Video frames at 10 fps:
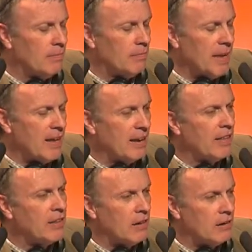by
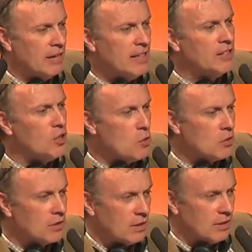another
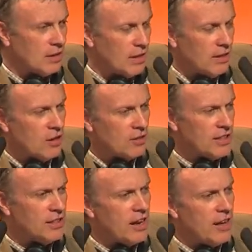institute, not
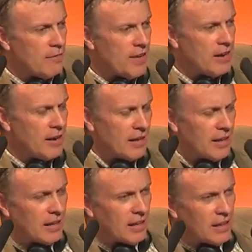CTIFR.
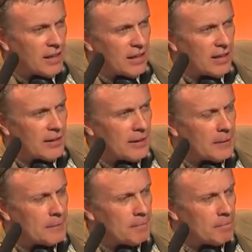
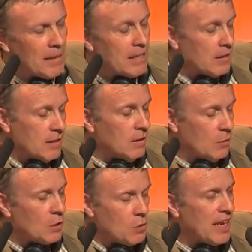But
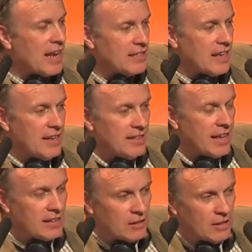what we can say is
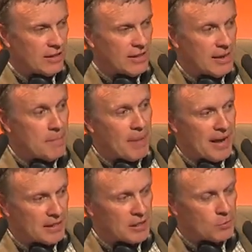that the
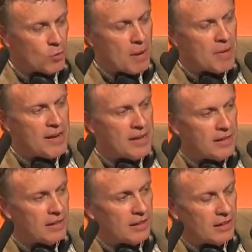impact is
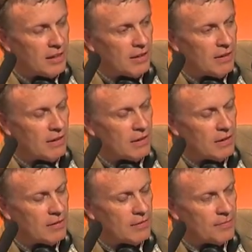probably
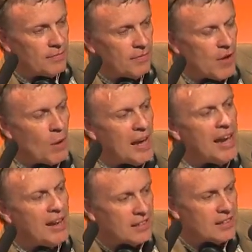very
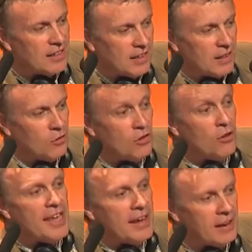linked to the
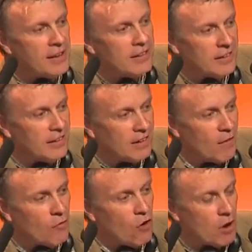yield
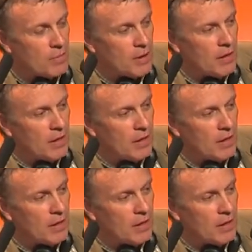of crops.